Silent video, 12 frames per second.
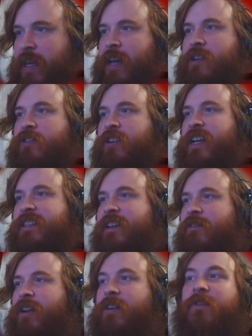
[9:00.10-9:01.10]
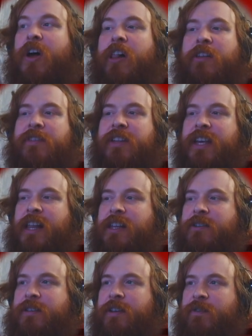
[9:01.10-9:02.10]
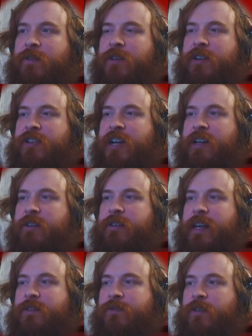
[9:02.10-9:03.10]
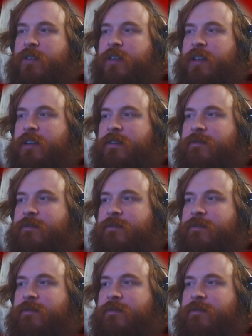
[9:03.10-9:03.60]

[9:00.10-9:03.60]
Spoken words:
extra. You have to get rid of all of the yellows if you want to try to do that sort of thing.